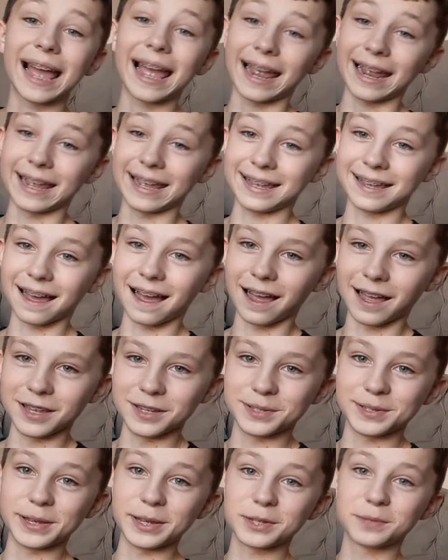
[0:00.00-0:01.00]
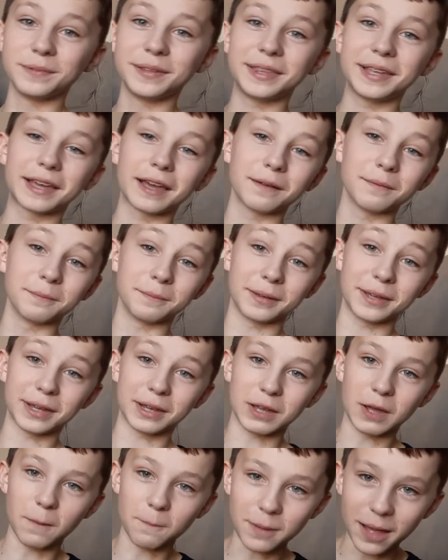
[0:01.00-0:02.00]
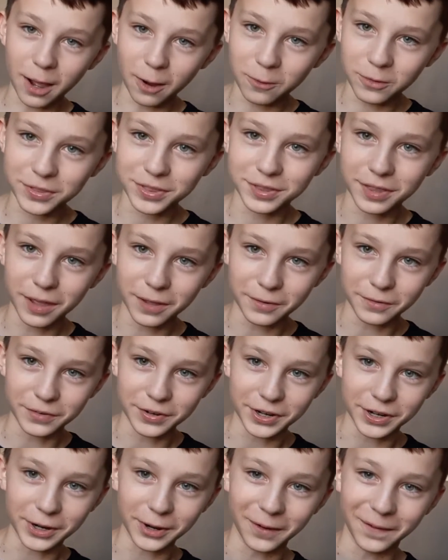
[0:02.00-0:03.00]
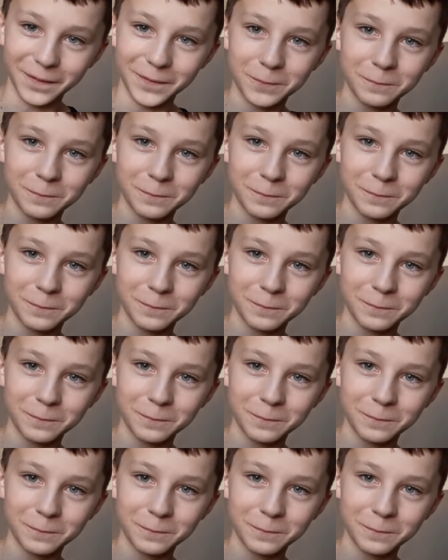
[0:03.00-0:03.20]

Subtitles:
Hey guys, it's me the Game Pig, back with another video.